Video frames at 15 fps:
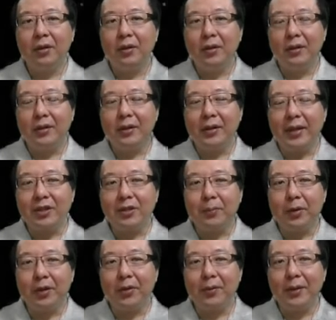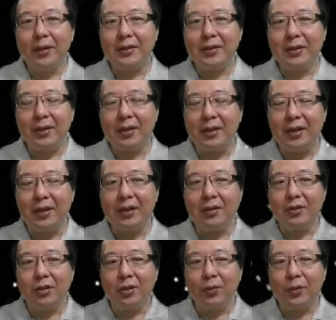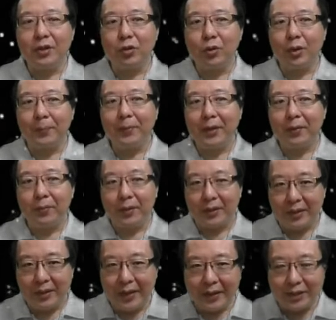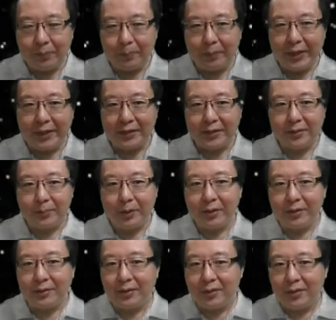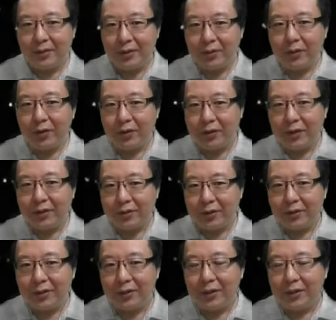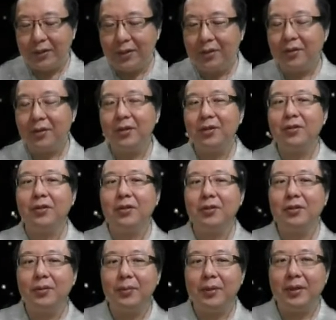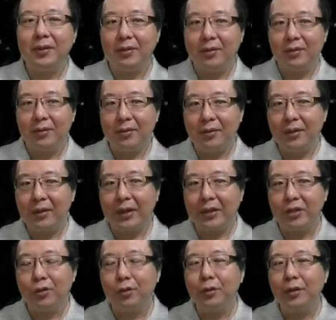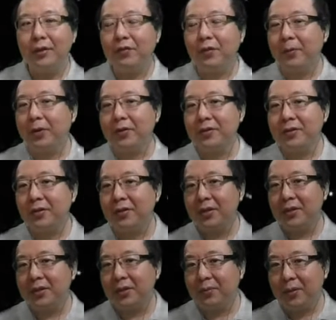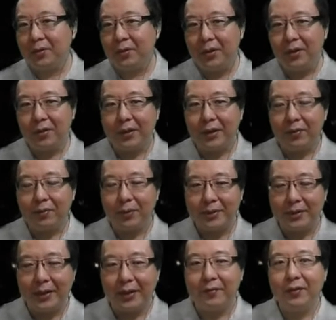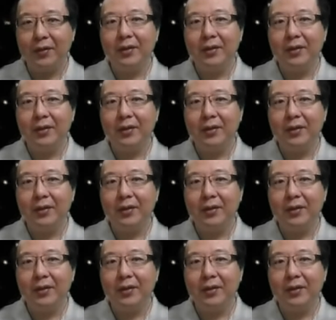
the next smaller one is the E. So we swap that with the next place because this one already sorted, right? D already sorted. So we exclude it from consideration. We only look at what's left